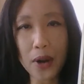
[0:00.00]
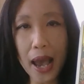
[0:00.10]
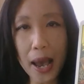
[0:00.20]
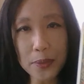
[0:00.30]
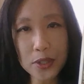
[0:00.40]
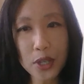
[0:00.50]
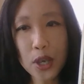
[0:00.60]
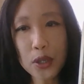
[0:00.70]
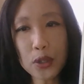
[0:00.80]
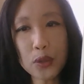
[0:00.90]
perhaps
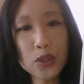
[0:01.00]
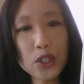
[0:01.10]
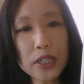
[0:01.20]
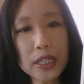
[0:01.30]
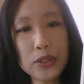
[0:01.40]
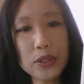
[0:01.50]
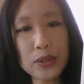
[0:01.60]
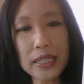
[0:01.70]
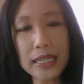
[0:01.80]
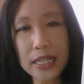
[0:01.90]
you look into
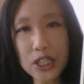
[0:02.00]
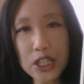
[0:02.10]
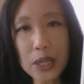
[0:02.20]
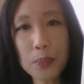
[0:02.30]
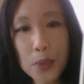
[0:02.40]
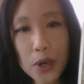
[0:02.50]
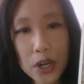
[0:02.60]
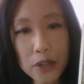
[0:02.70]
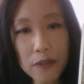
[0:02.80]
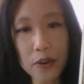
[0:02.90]
the I Ching
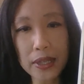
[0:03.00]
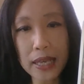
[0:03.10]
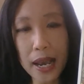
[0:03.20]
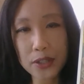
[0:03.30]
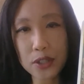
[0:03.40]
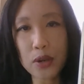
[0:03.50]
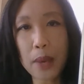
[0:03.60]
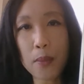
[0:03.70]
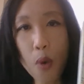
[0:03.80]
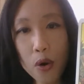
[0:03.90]
book for the
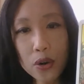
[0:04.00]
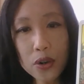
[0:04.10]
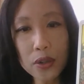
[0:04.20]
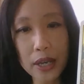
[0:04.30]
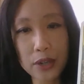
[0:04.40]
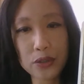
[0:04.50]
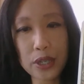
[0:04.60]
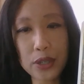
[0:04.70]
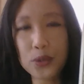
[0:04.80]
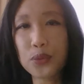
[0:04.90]
hexagram oracle
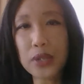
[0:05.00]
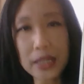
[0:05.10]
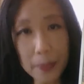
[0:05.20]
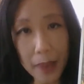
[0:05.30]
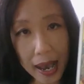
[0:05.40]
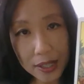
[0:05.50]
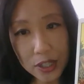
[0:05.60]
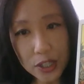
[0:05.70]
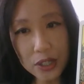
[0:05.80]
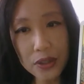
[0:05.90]
entry, you read the
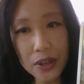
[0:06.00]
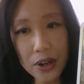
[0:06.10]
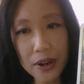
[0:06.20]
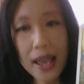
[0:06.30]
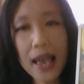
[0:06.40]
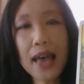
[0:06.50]
passage in there,